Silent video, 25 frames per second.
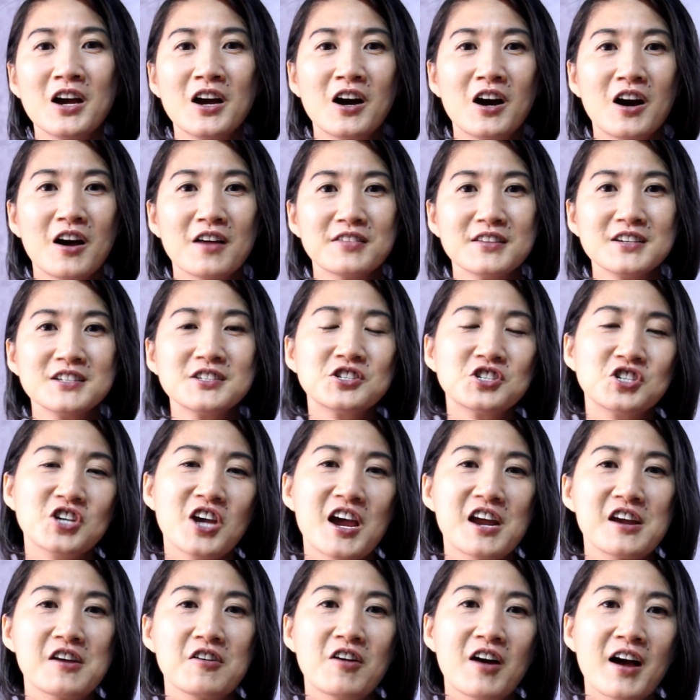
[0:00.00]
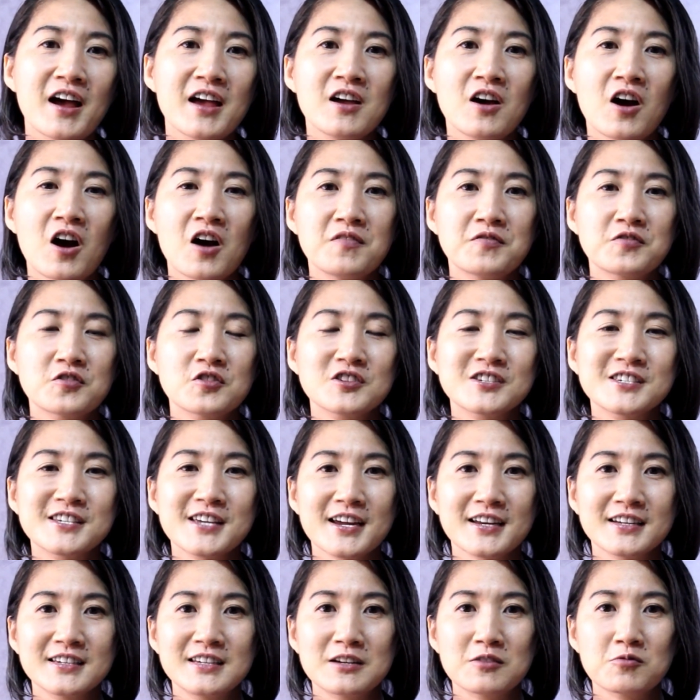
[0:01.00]
On this channel, I offer
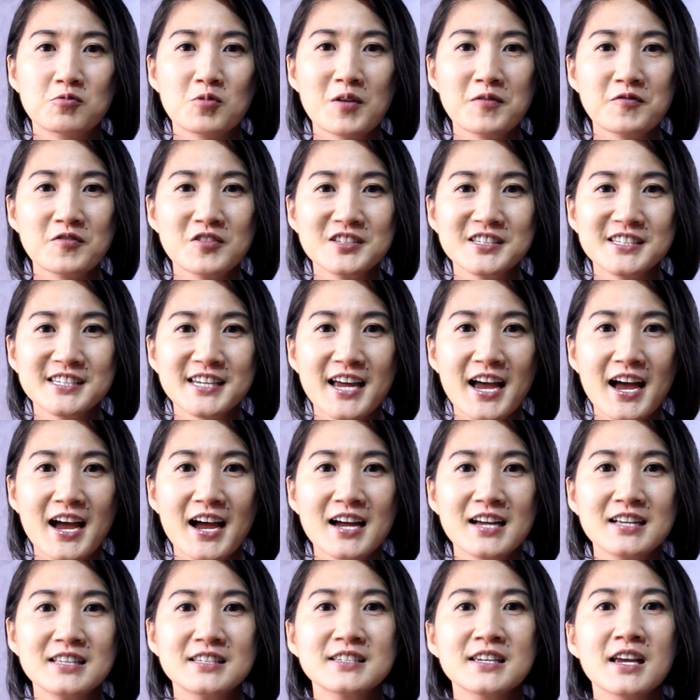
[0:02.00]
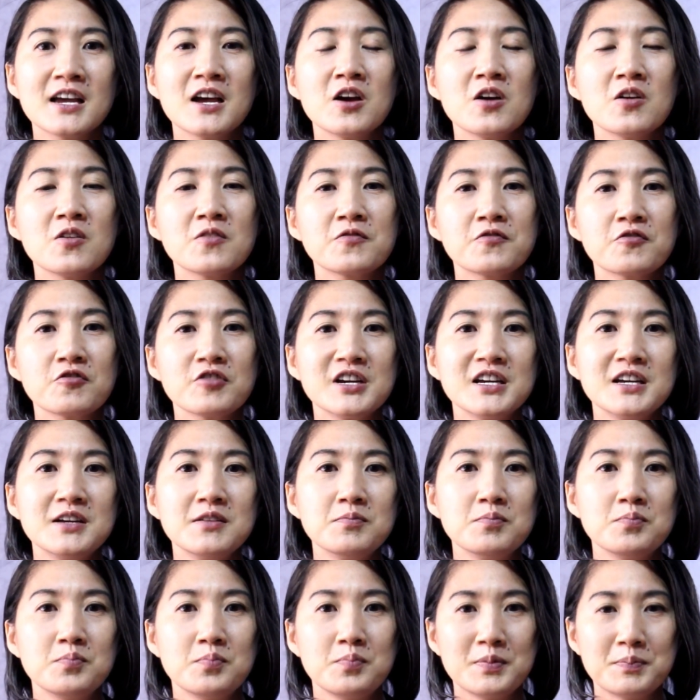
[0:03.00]
technique reference guides, free
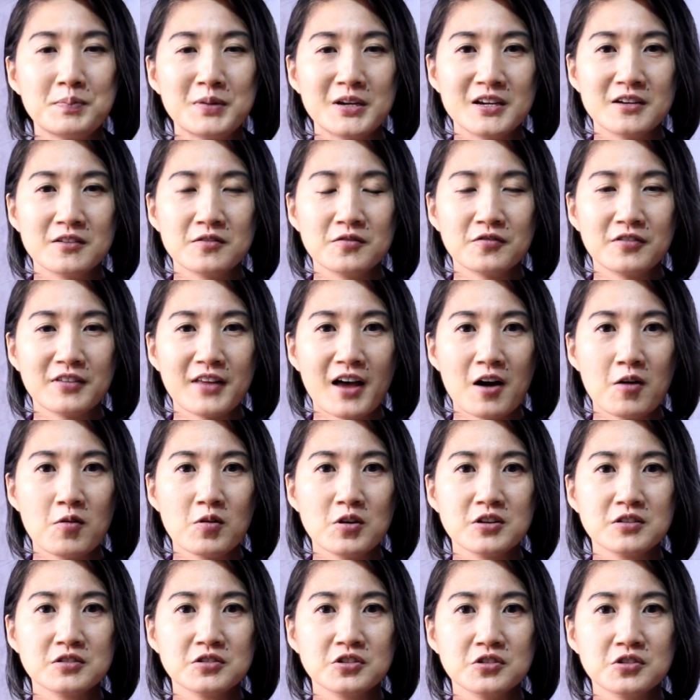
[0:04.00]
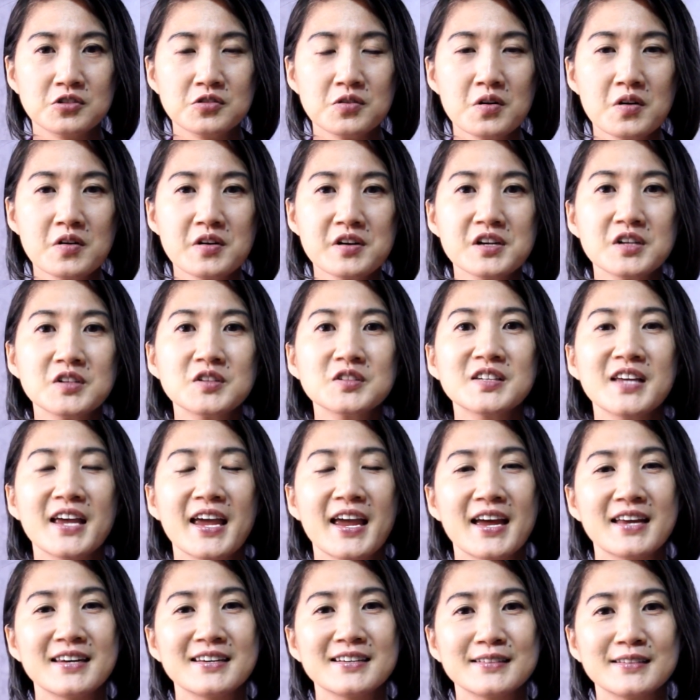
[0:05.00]
beaded flower tutorials,
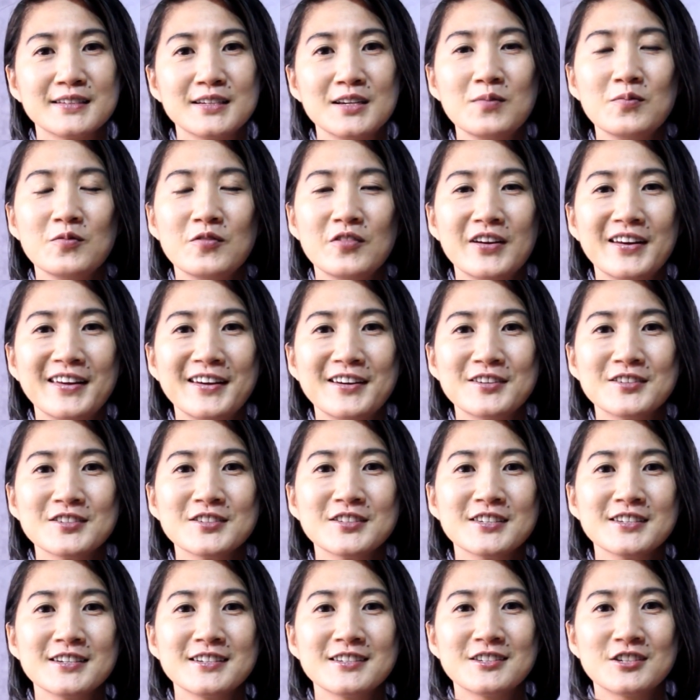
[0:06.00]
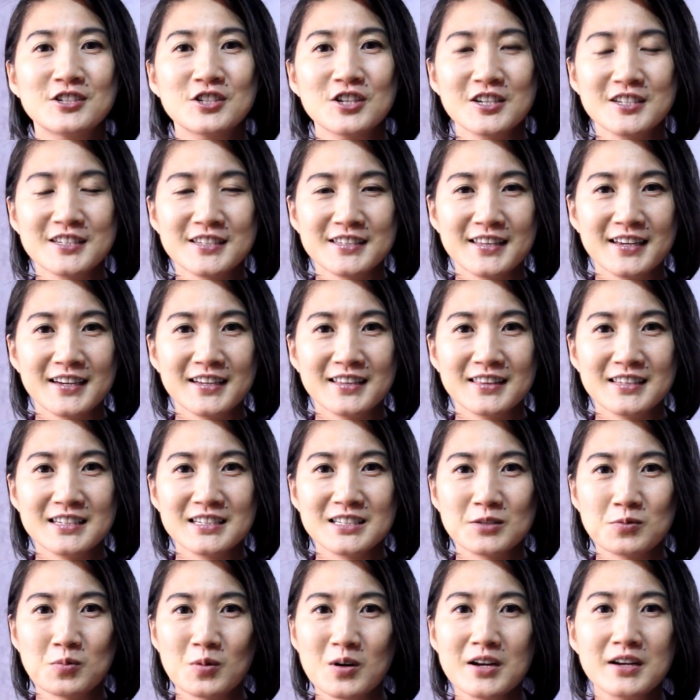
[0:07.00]
and tip videos just like
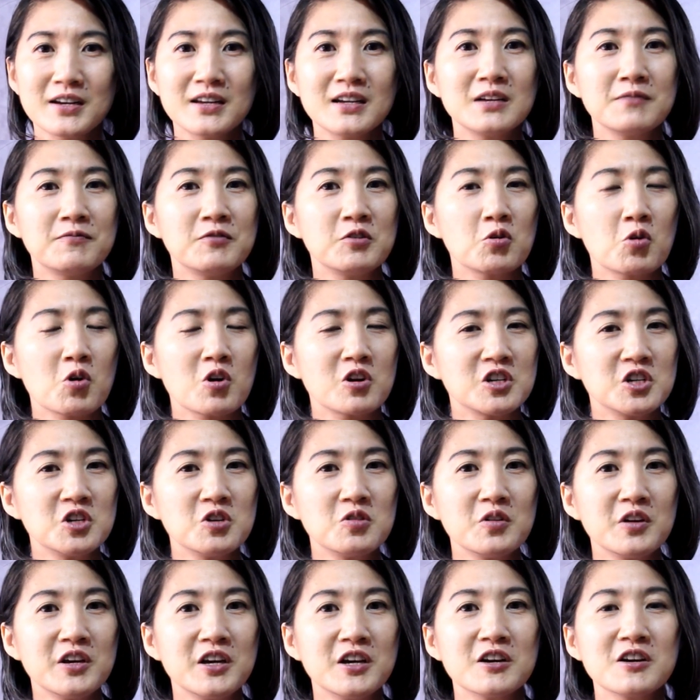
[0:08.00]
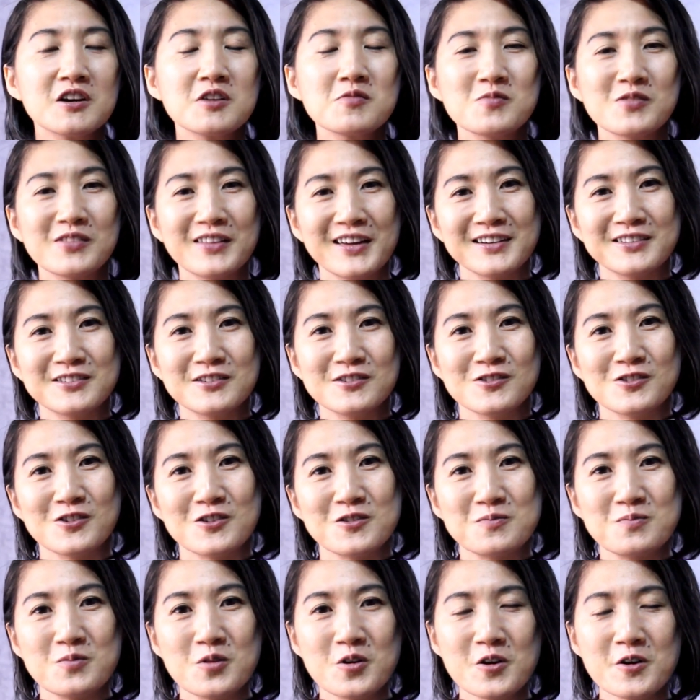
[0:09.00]
this one. If you are new here and would like to
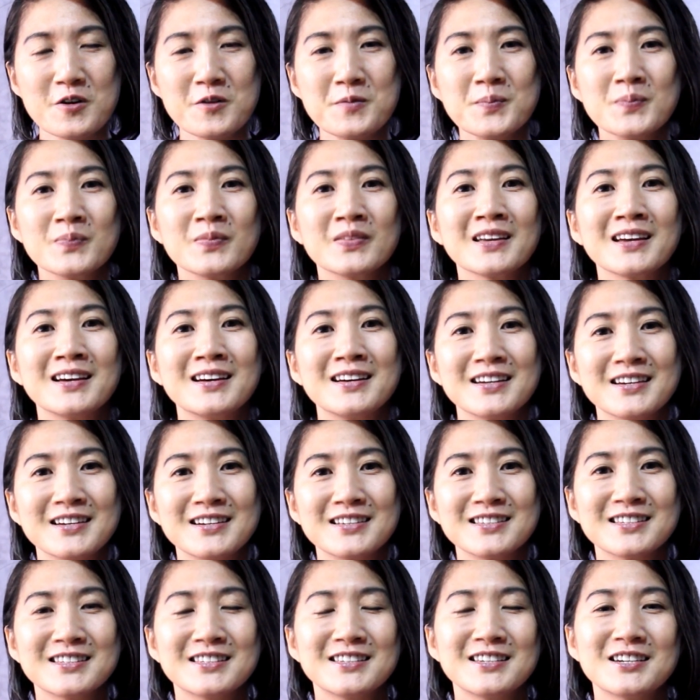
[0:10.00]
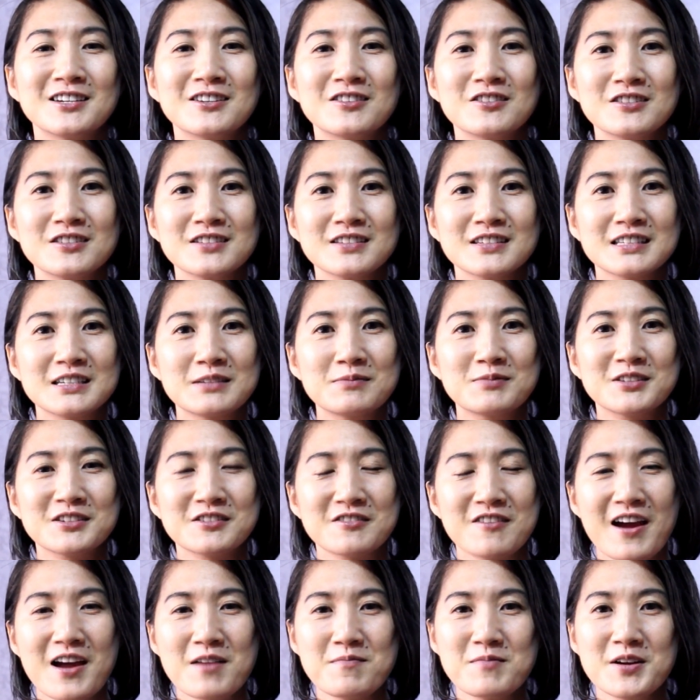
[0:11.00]
learn more, consider
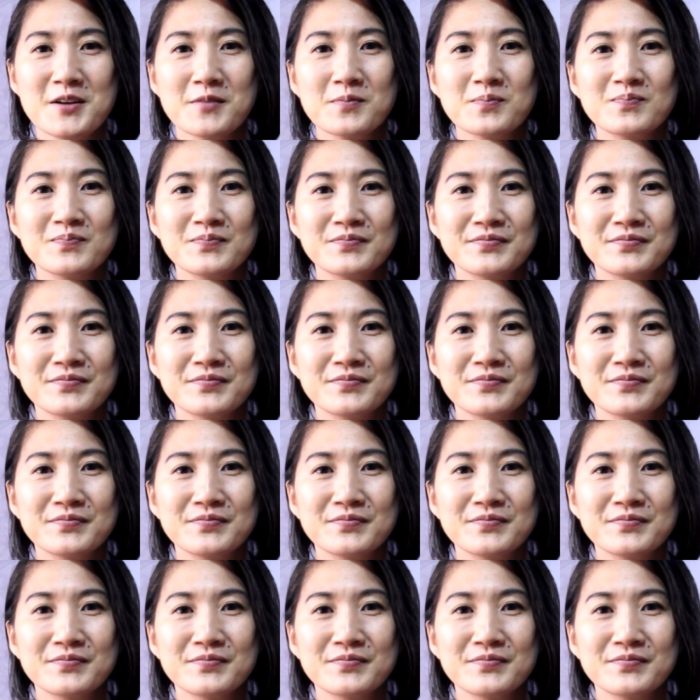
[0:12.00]
subscribing.